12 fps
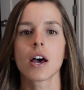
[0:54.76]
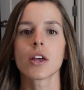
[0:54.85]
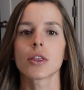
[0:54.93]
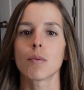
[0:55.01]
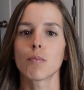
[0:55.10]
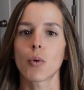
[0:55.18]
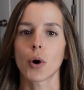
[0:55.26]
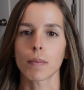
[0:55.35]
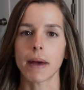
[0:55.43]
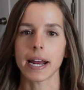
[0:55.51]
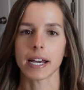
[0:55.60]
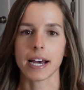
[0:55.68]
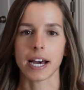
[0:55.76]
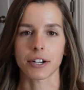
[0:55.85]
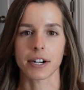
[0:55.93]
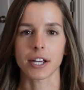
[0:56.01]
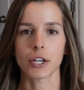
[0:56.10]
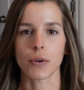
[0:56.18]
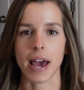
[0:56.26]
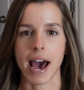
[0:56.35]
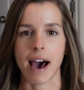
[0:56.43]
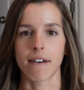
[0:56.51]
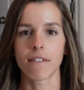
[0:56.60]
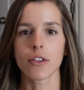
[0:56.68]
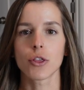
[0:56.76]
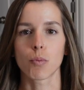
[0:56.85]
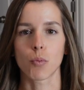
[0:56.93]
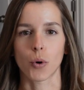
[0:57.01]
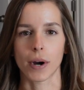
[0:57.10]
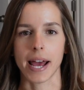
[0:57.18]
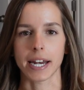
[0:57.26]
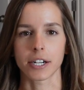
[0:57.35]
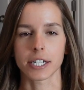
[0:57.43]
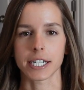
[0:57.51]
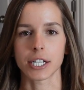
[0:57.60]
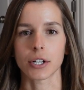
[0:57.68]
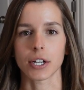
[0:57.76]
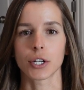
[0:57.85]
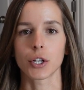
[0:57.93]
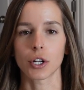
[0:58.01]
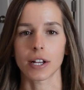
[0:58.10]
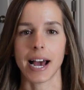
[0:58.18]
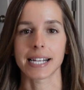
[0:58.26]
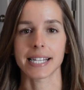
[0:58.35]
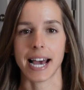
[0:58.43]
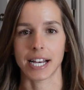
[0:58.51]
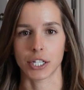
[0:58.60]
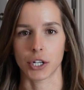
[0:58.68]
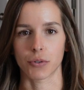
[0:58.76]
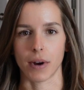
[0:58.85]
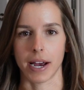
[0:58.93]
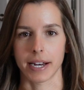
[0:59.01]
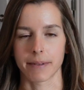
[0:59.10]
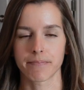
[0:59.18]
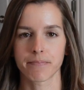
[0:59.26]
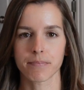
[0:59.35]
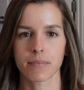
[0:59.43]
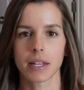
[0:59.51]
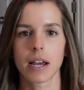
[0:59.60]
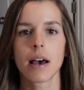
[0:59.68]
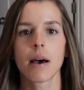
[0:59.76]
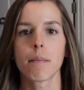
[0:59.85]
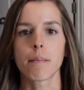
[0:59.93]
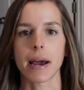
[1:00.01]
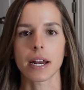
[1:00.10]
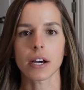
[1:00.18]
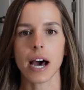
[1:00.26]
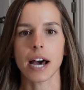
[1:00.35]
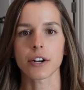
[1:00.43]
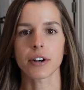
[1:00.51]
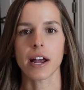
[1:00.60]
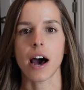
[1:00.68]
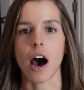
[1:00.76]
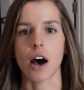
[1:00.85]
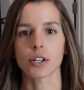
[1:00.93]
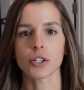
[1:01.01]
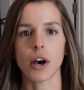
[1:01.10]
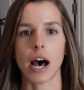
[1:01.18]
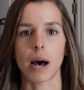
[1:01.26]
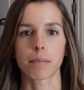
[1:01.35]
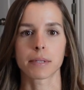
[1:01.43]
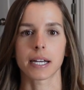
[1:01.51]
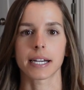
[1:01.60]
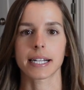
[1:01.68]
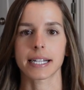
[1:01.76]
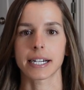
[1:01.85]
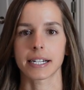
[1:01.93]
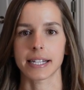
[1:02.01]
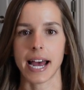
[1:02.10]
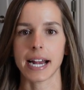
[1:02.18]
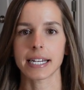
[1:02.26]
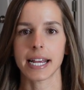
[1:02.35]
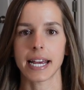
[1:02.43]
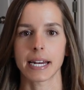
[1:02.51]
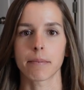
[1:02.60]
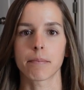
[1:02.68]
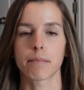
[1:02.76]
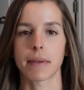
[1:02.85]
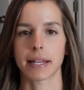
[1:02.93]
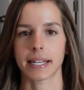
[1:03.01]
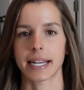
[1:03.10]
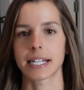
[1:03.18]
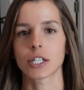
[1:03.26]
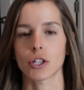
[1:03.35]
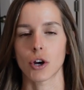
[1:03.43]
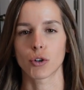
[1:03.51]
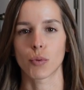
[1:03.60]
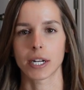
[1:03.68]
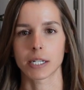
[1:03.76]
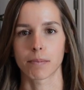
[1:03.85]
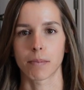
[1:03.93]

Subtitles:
The more mitochondria you have, the more energy you can utilize as you run. Mitochondria also help to clear lactate, mainly in slow twitch